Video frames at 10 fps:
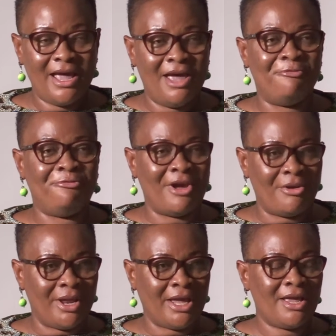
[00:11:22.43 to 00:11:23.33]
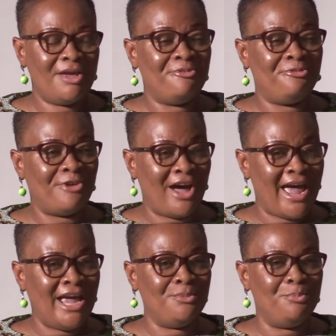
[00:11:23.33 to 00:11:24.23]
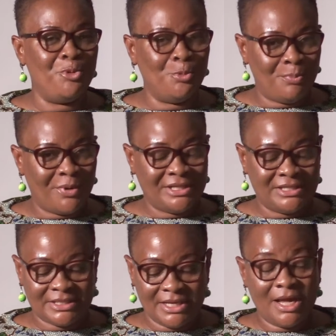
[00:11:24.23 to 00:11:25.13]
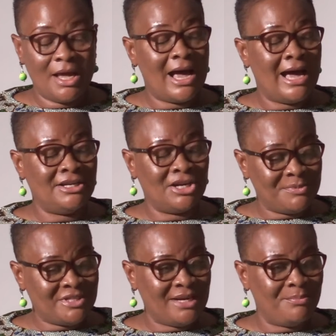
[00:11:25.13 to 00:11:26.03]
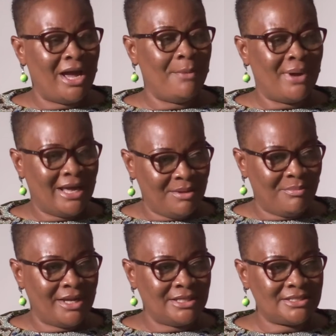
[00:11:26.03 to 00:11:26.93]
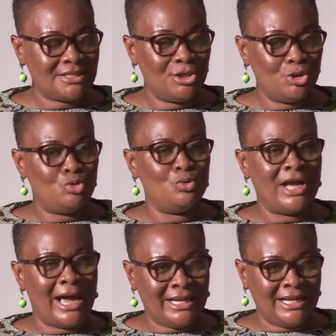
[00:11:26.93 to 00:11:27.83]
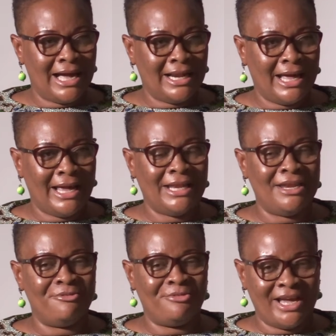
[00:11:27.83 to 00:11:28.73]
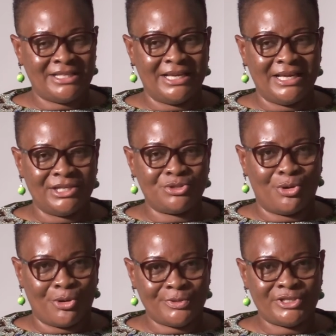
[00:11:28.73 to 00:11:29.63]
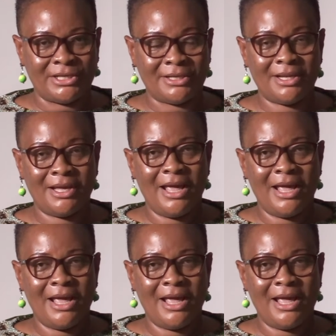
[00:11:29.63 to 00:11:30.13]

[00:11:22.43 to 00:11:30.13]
A very fine blueprint adopted by Parliament to guide Ghana in the fight against corruption.